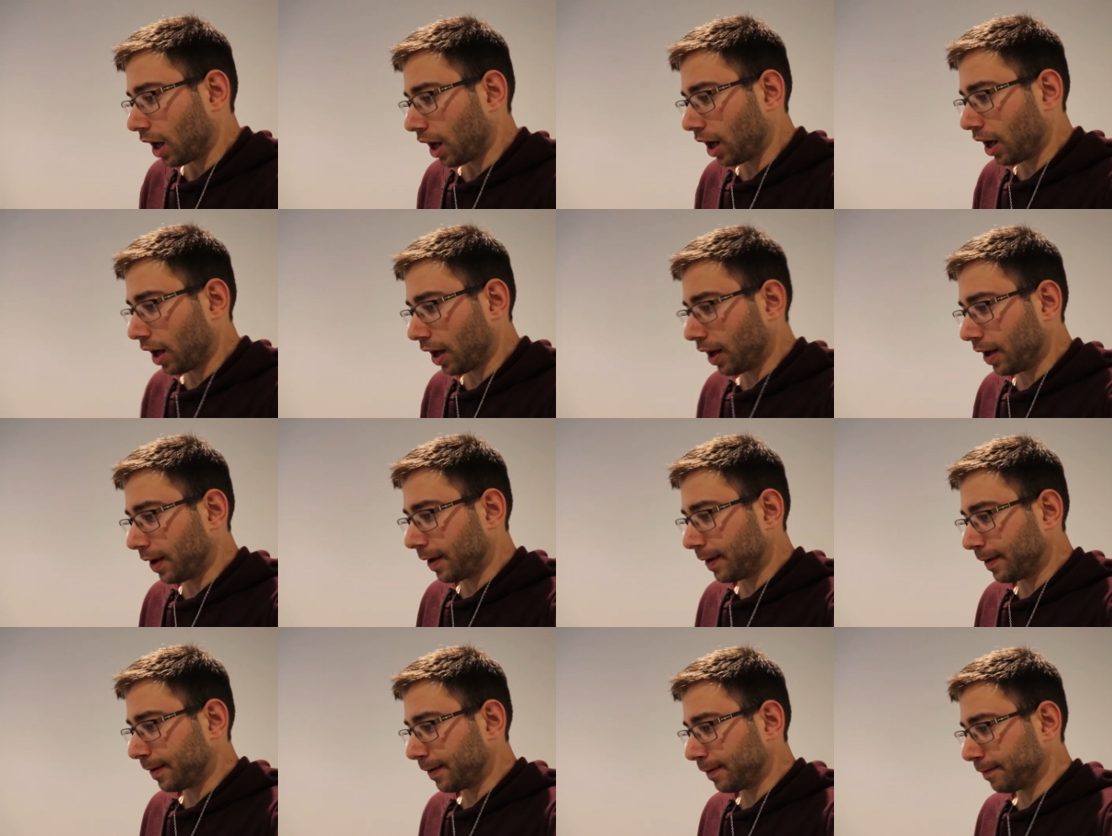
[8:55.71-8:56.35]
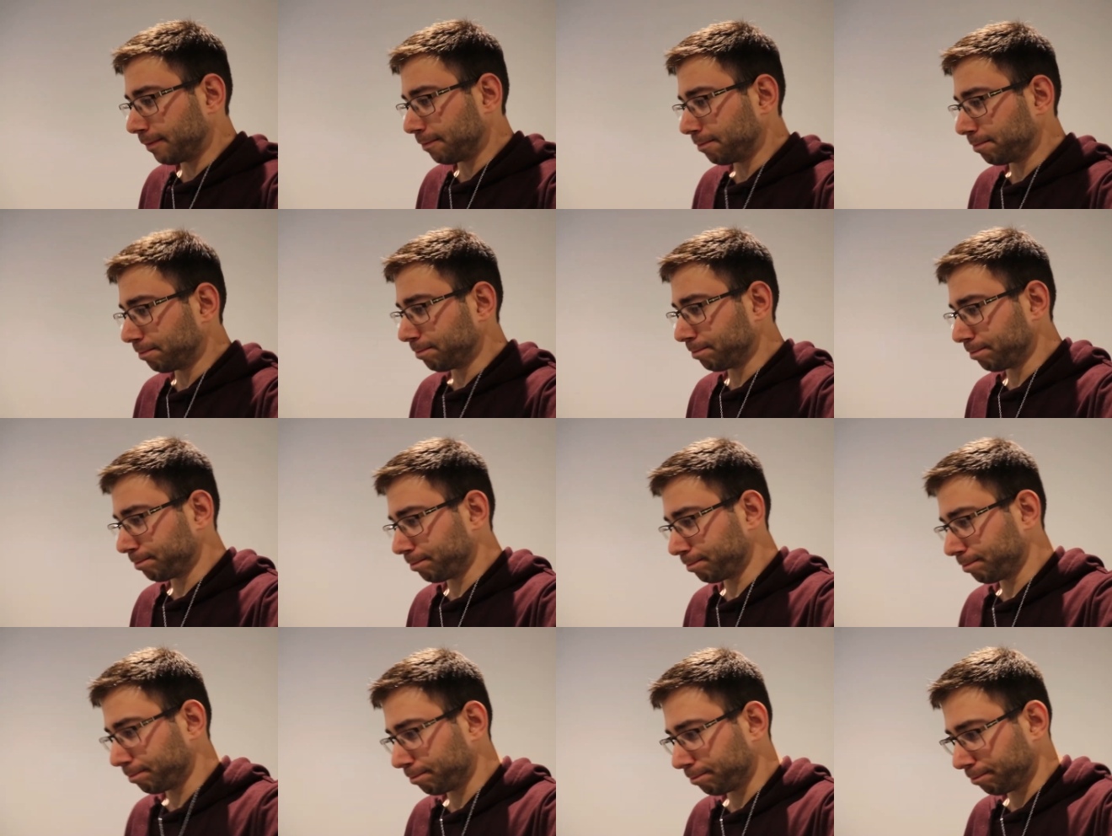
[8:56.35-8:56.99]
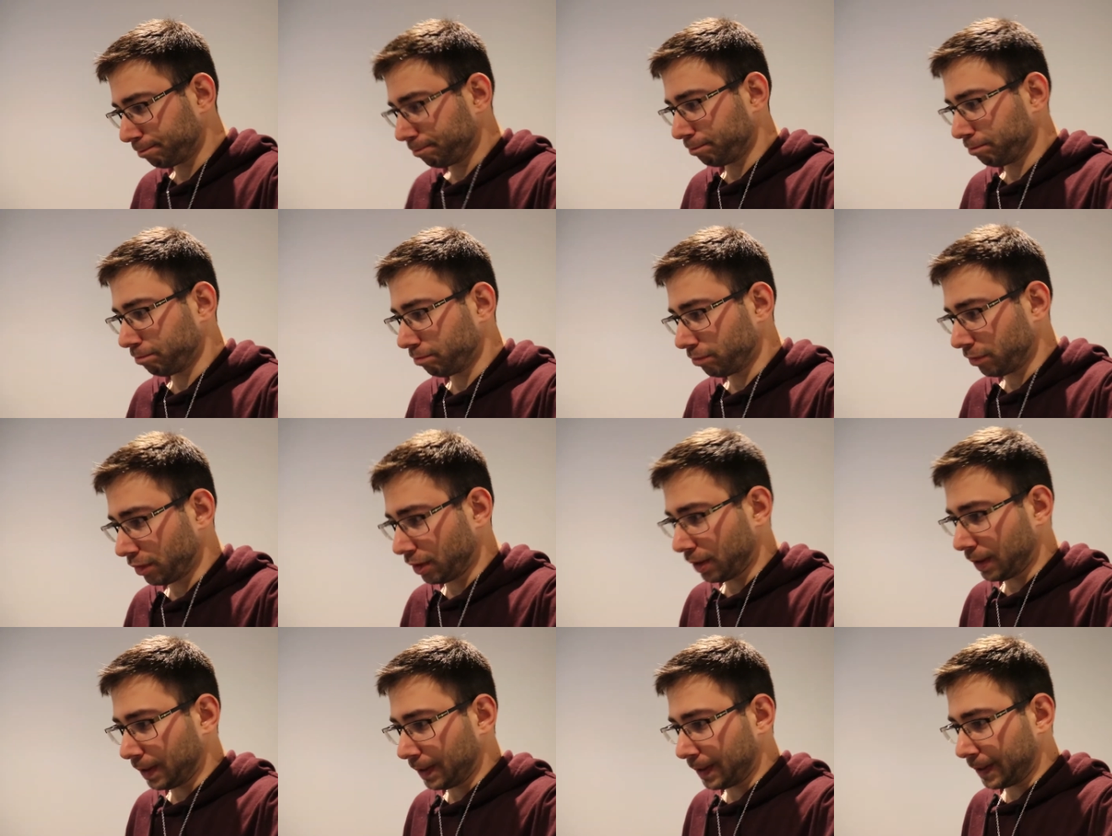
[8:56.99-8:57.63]
Um,
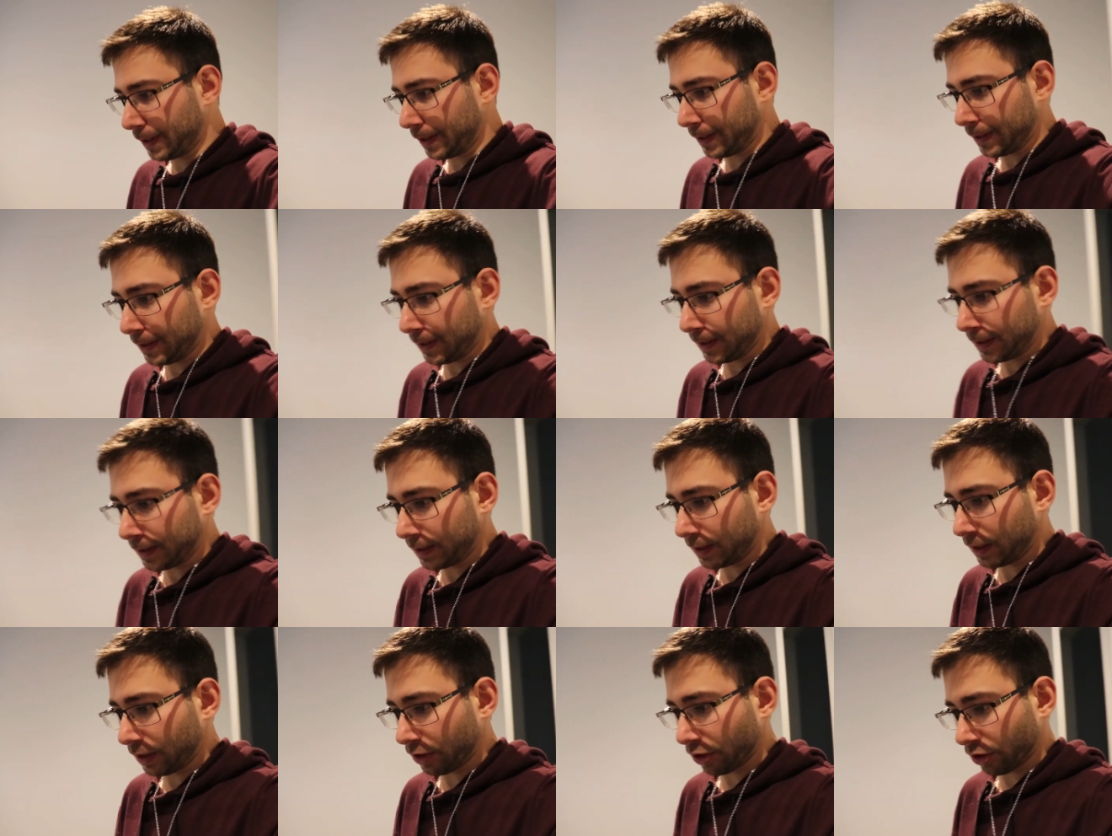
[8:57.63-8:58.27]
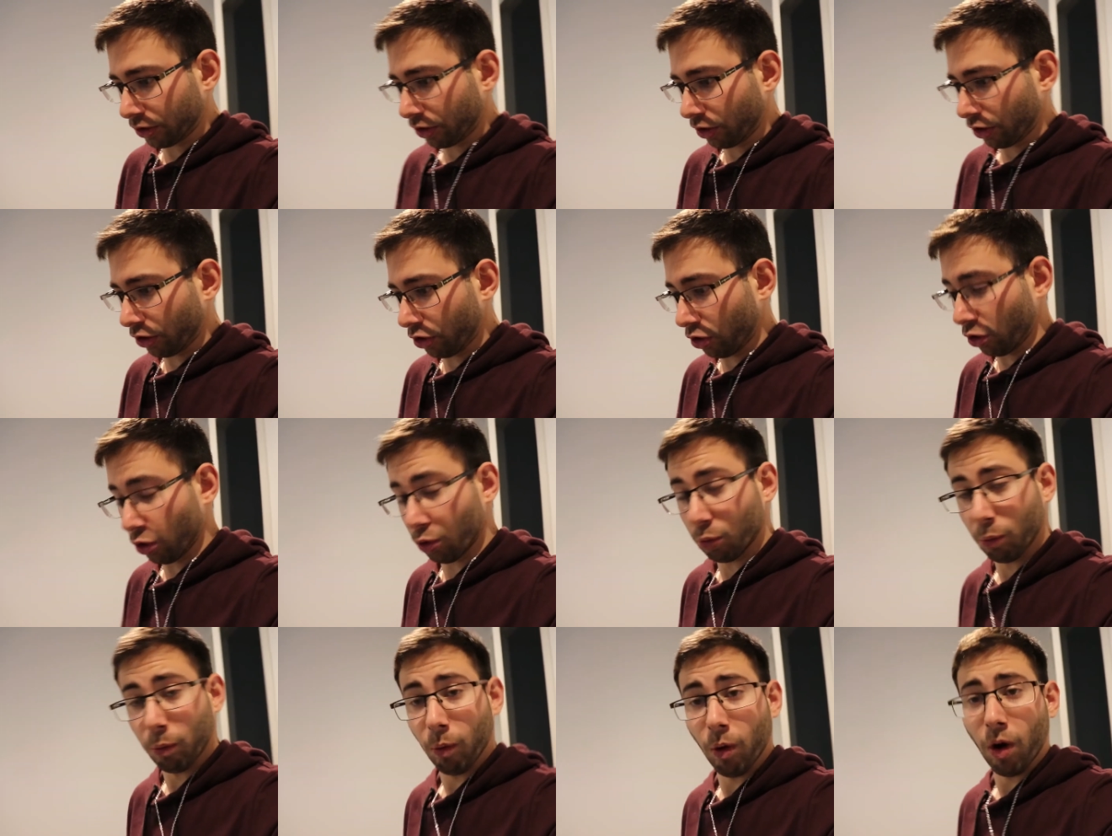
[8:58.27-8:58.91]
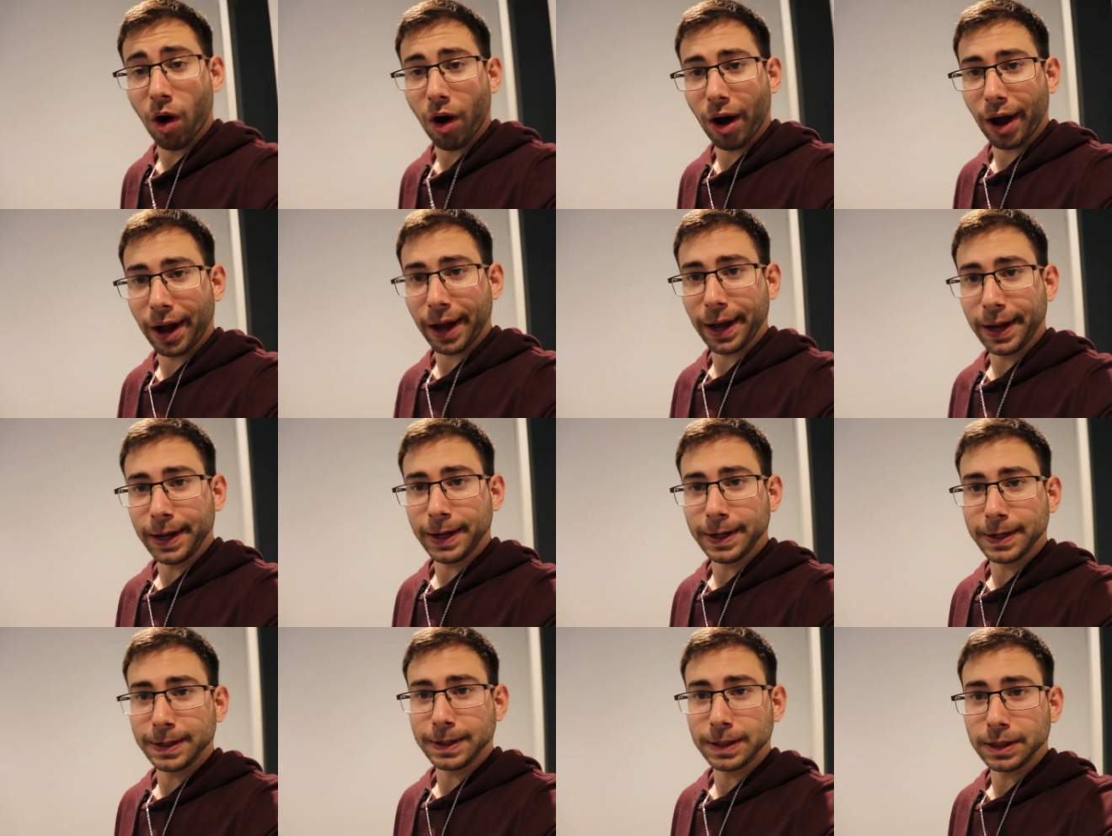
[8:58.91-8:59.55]
yeah, I do not know
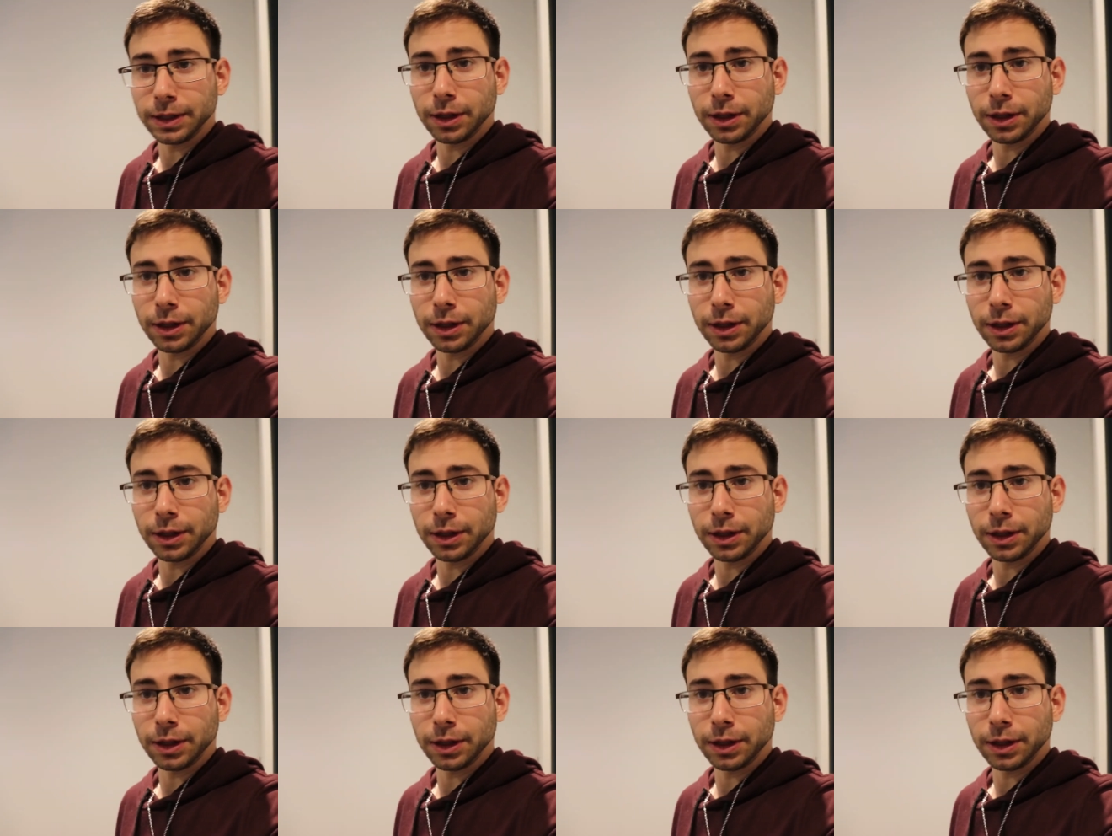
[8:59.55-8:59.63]
why.